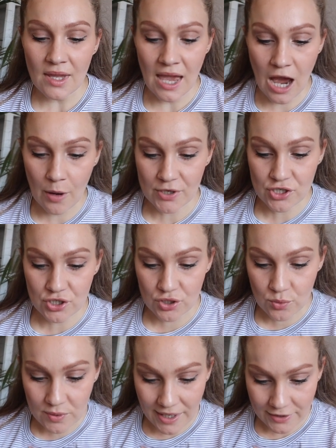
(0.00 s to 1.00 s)
how much
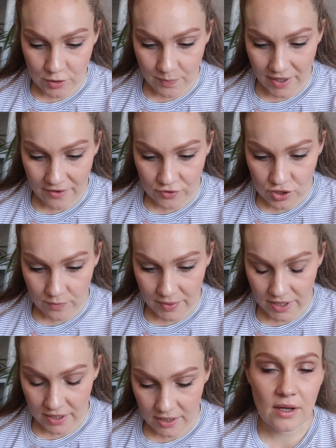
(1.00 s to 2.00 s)
you would like to pay for
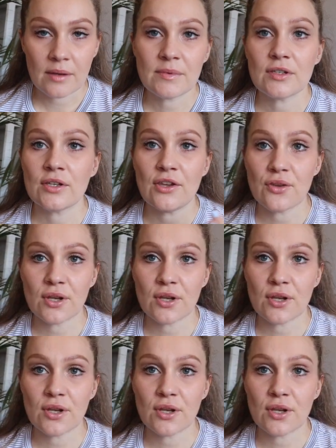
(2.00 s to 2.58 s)
shipping. I mean, then